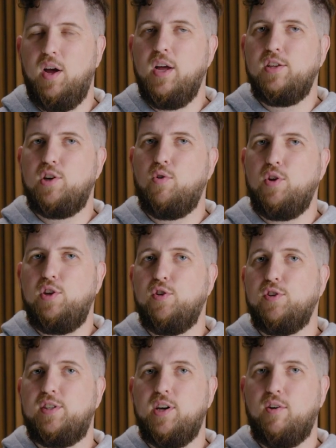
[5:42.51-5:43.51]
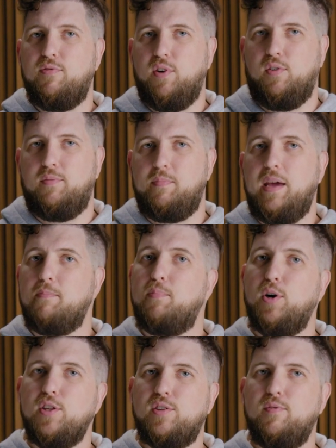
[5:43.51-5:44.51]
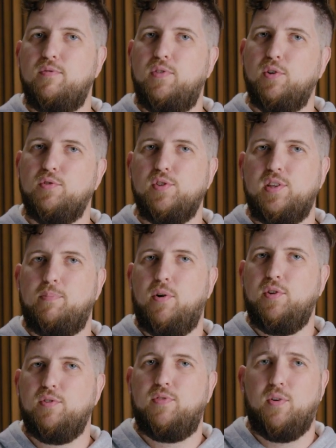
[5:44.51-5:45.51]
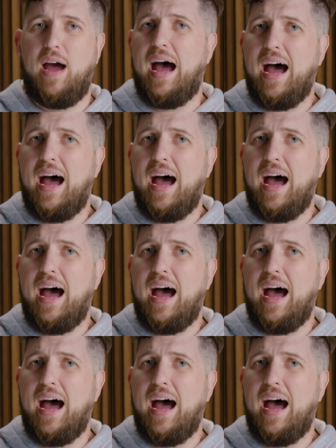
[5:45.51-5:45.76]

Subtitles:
So your cell phone, man, put some filters up on your phone.